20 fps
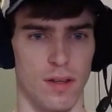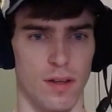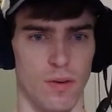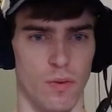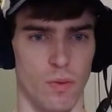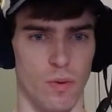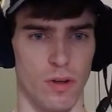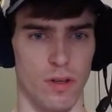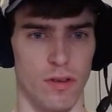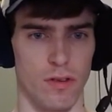
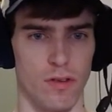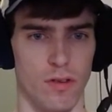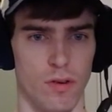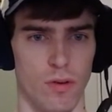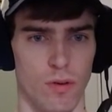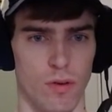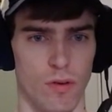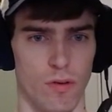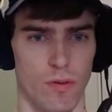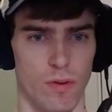1,
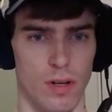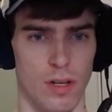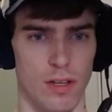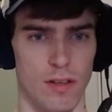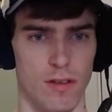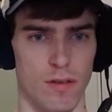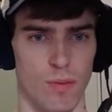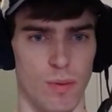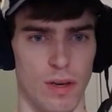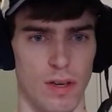2, 3,
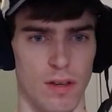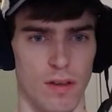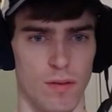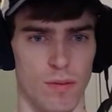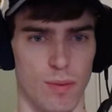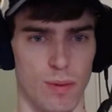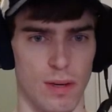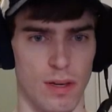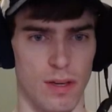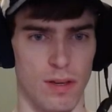spade,
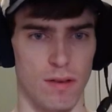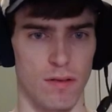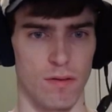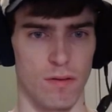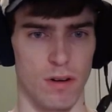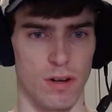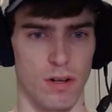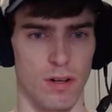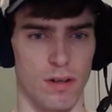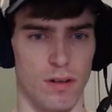
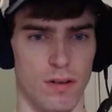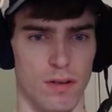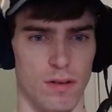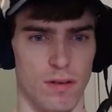right?